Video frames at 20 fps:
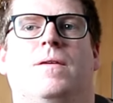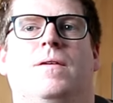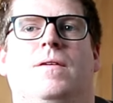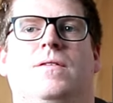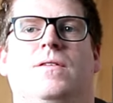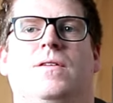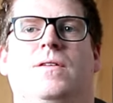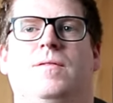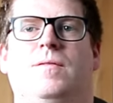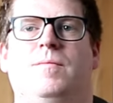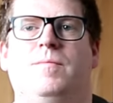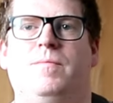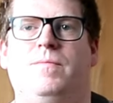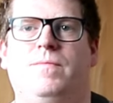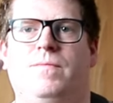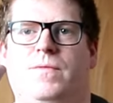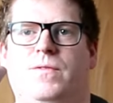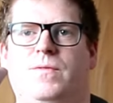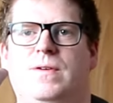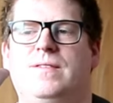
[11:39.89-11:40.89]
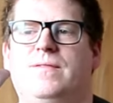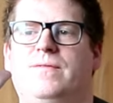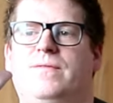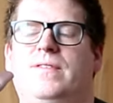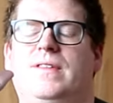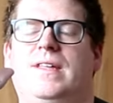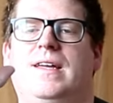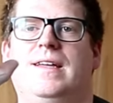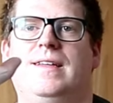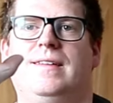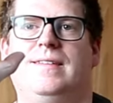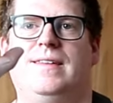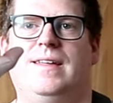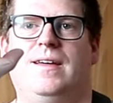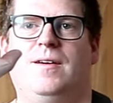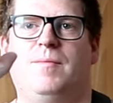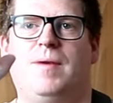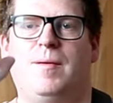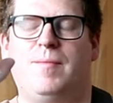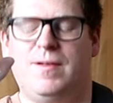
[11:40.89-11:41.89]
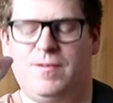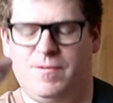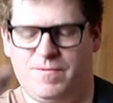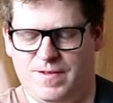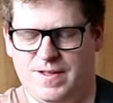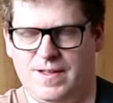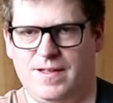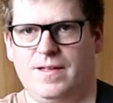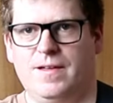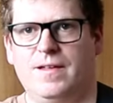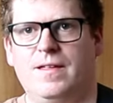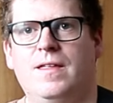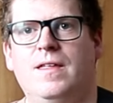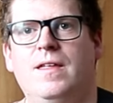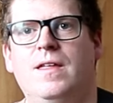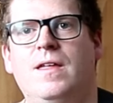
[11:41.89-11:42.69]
And the reason for that is, now my middle finger,